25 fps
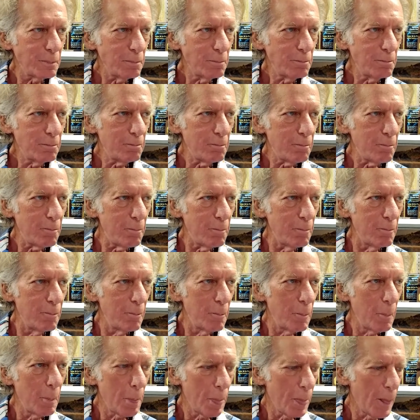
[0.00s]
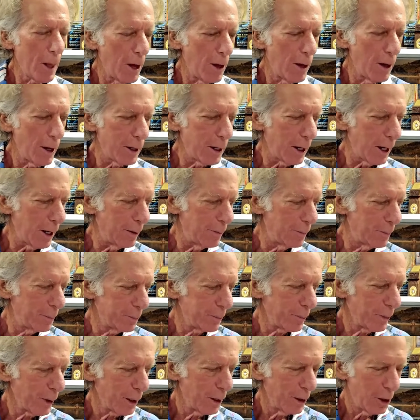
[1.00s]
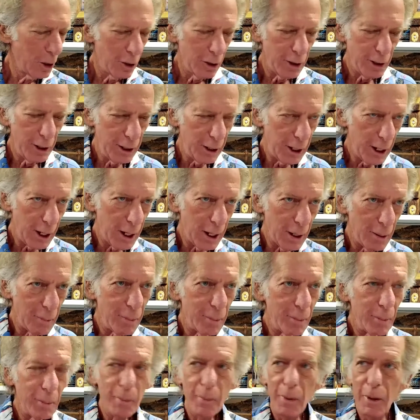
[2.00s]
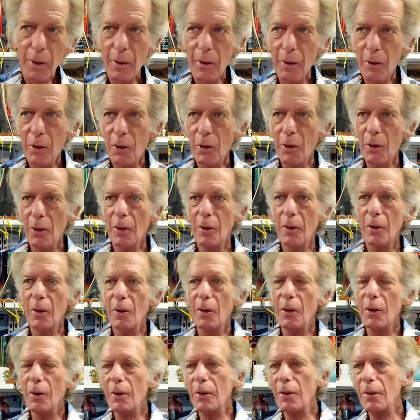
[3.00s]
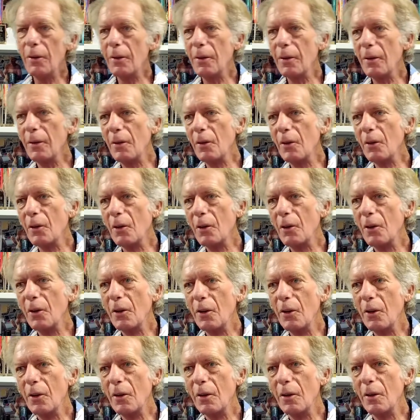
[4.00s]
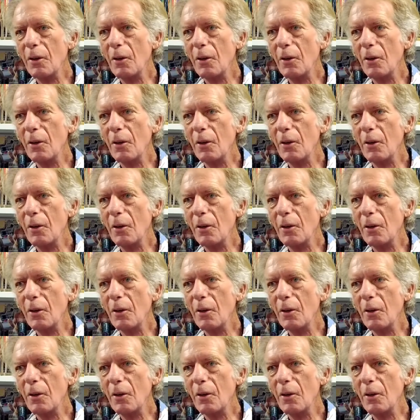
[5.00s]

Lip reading: Hailey's Comets will be available in the fish prints and normal colours.